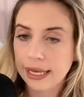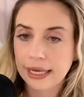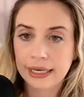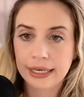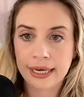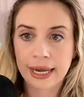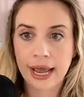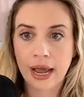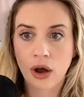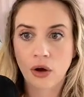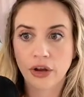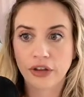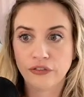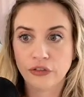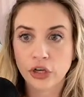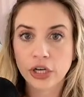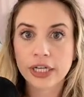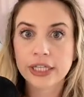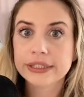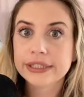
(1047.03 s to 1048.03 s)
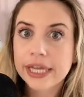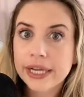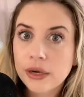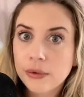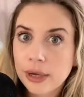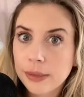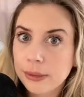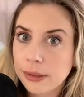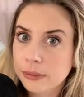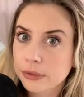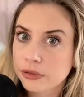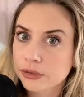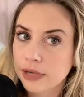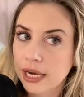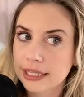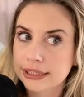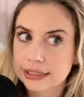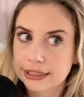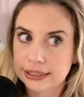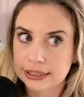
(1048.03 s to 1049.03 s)
Now, if you're going to take away people's
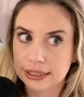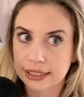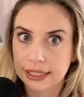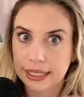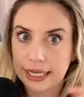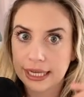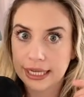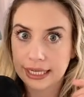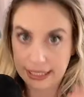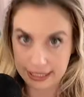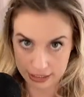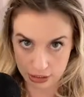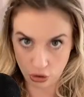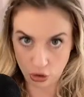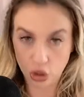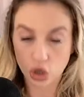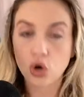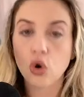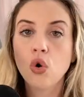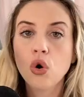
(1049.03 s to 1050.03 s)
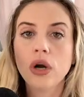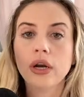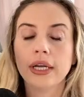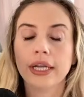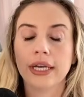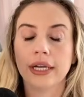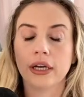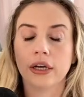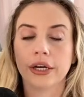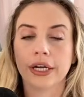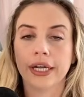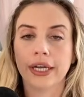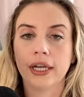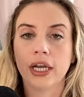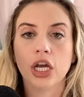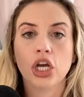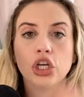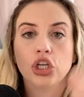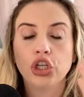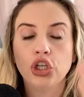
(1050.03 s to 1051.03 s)
rights to hear a court hearing,
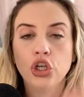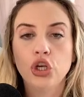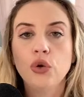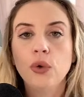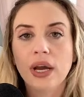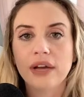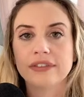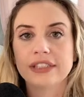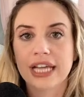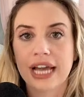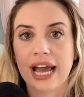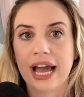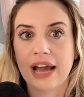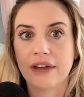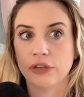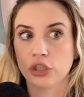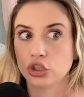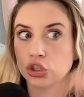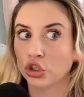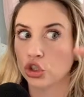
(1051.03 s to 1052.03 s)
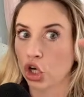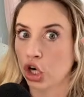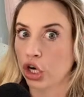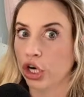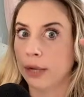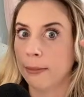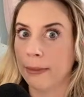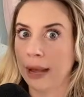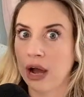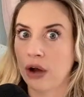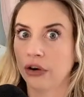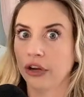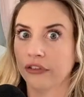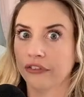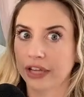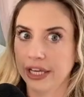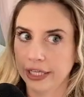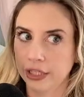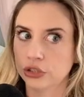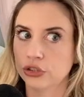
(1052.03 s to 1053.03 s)
you have to have a certain amount of
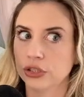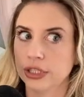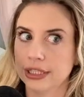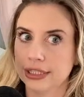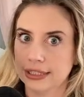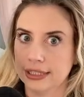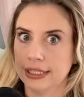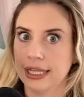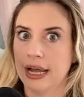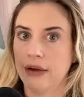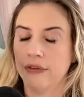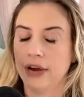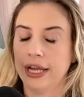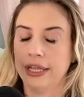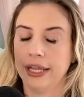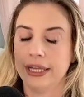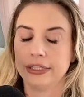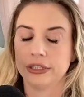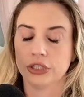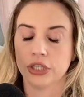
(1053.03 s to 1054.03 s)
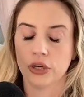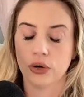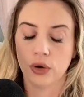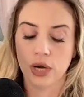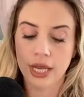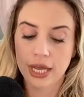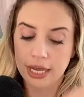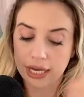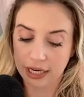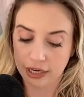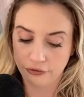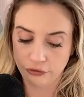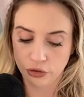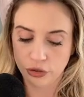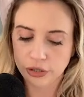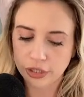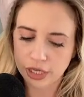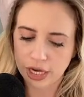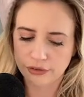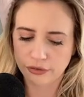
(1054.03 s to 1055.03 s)
interest in that, right? Like, so if you're
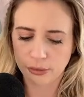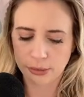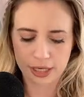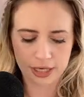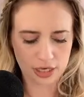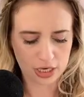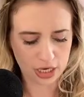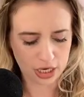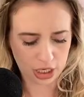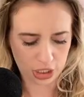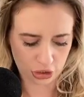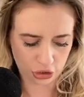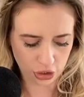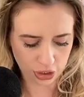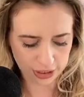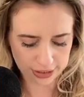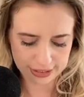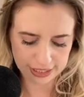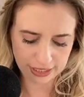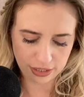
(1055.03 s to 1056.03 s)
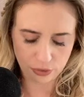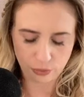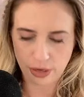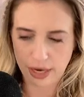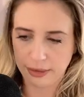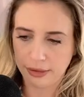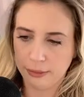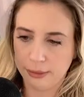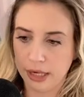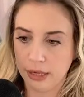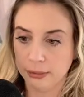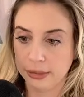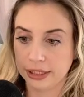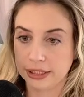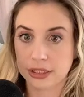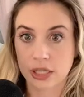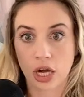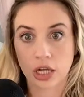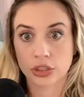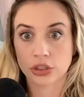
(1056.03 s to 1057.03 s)
the government and you're going to take away the public's
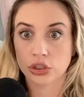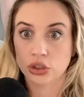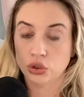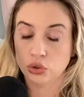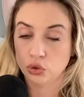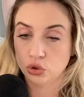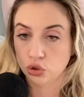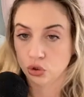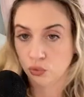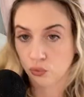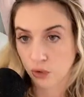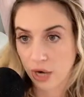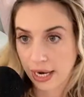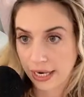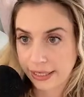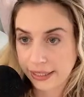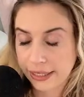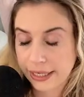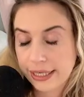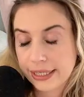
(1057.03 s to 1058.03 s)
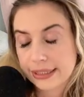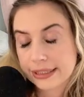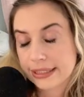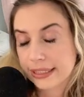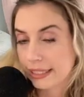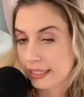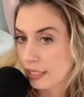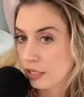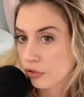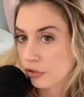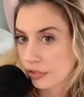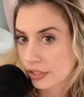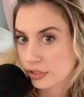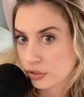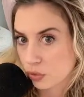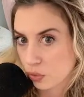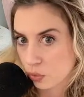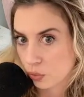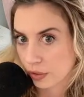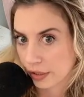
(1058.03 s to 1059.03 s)
constitutional right to hear this
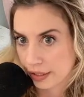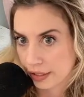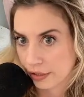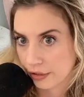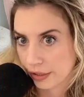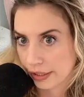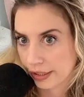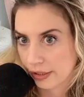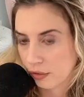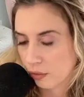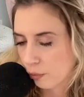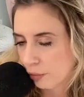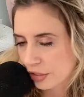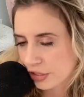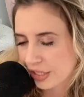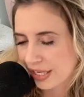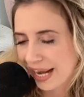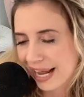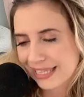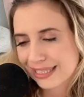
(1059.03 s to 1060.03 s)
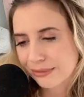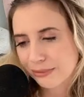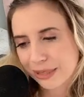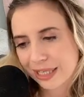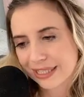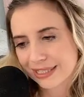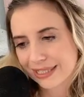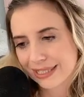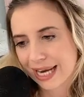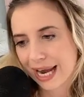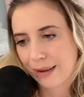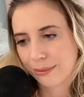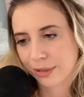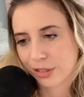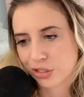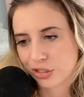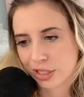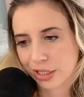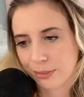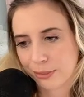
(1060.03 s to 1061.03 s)
court hearing, which it hasn't been
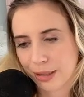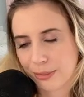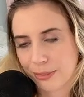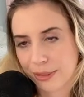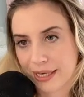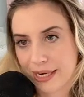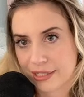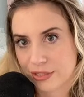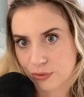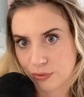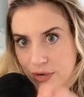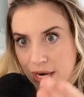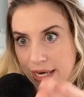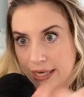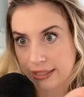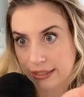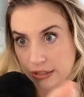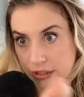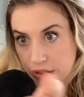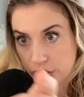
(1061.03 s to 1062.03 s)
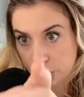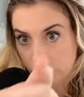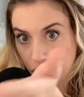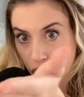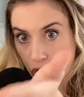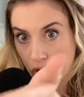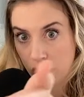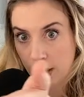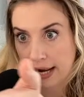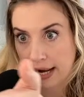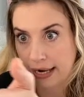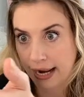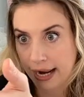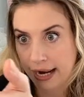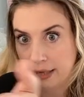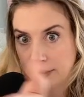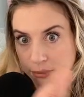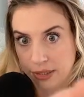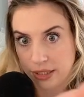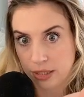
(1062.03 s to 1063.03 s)
established that the public has a right to the
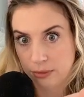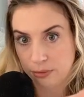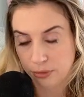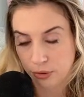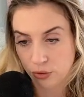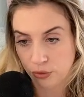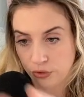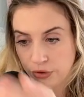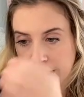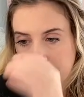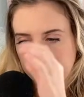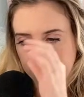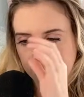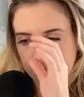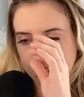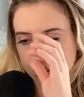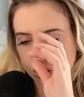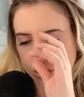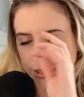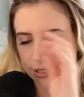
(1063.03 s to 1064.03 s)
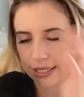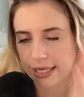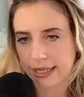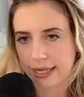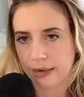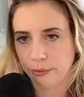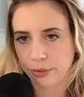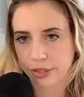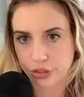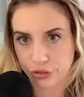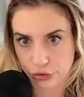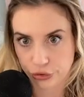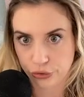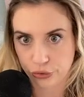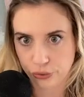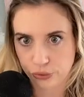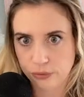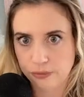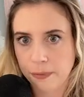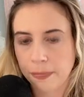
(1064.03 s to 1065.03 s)
RAAP program, but let's just say that we
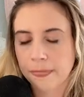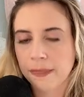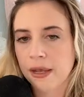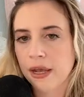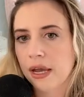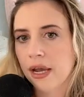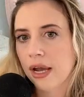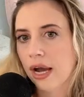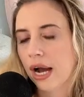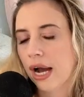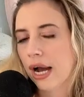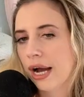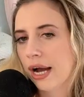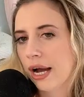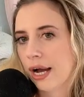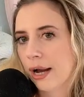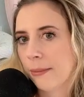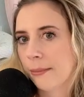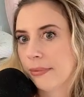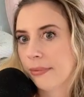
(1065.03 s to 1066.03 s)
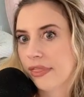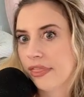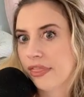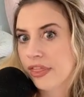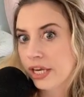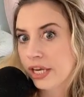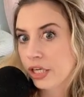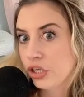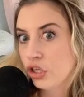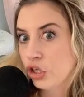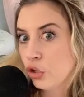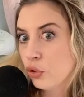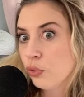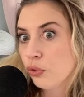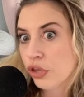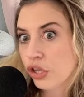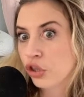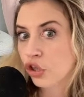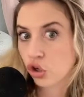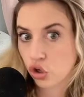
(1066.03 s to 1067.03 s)
do, then
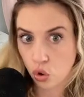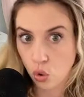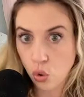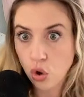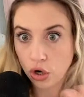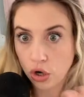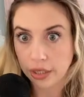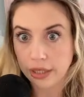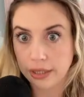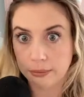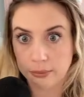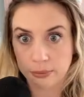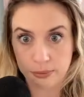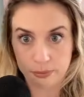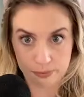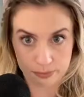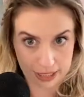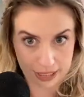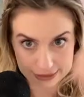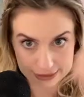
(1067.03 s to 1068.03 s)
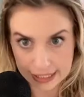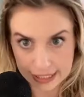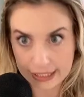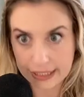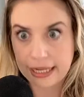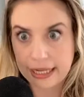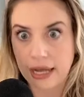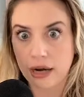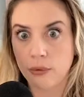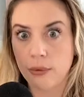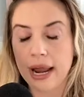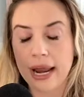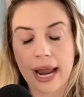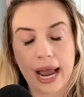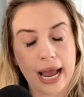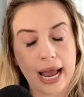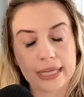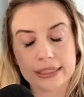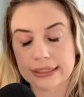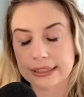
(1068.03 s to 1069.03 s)
the court, by taking that away,
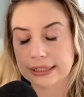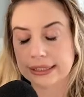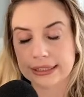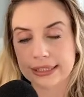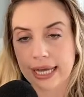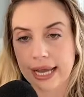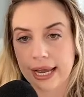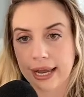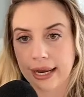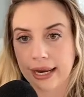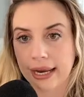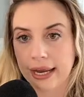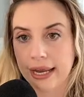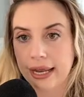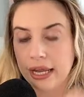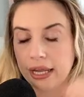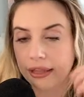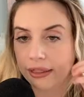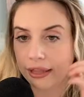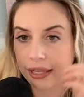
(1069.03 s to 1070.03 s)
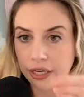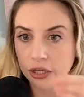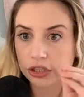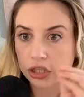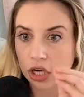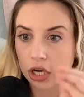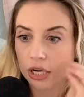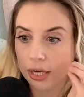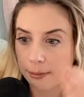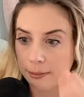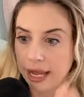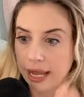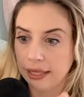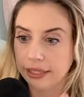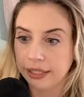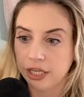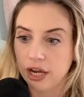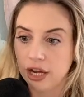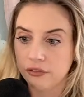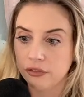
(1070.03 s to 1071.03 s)
has to say, here's our
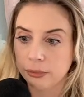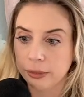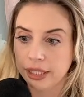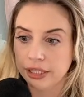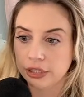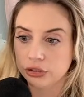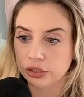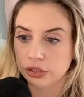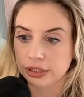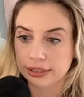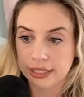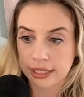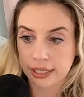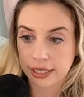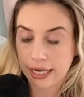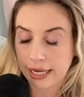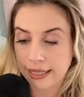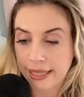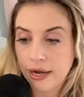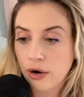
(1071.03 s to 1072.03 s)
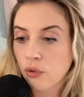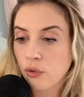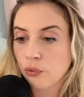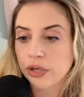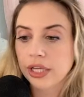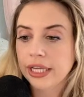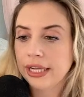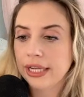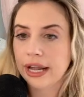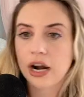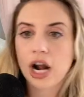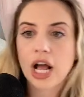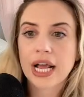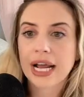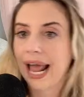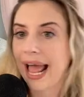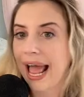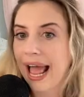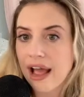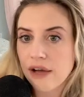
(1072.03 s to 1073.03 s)
compelling government interest. And they're not
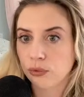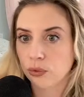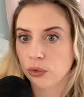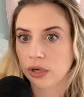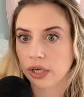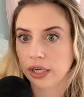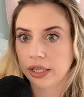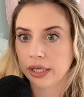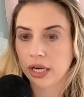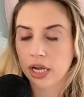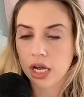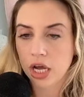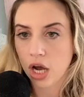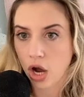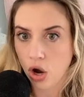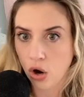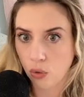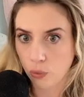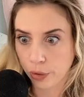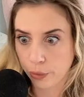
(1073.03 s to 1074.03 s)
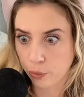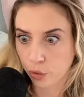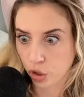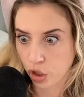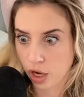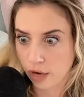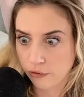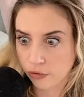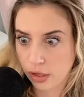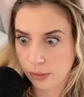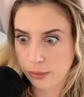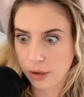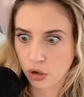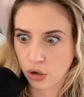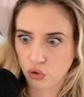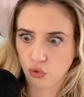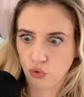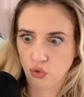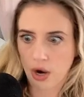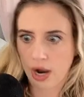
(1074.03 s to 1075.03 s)
going to have one. Oh, we want to cover up our
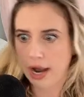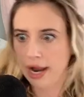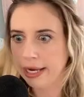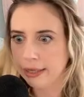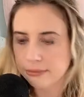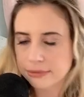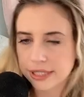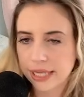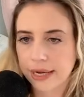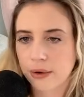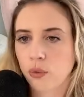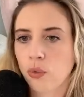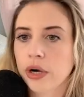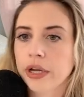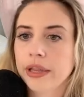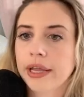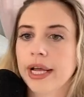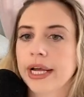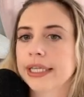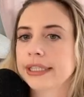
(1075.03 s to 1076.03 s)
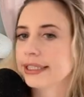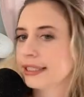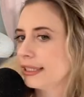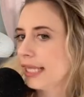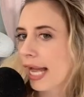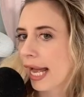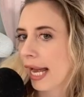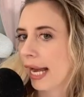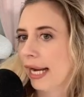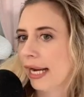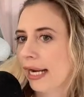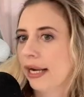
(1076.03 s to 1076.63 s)
crimes? Like, what are they going to say?